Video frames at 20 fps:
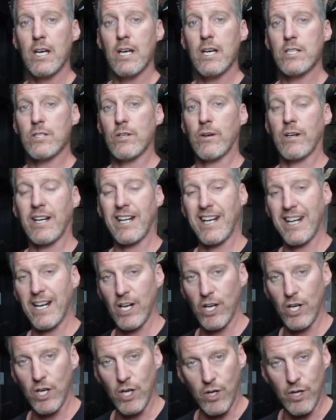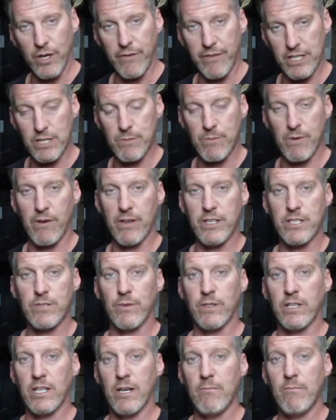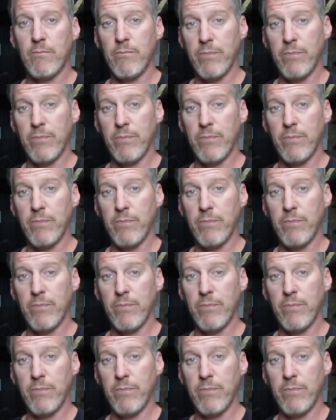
So I'm going to get a lot of experience with them.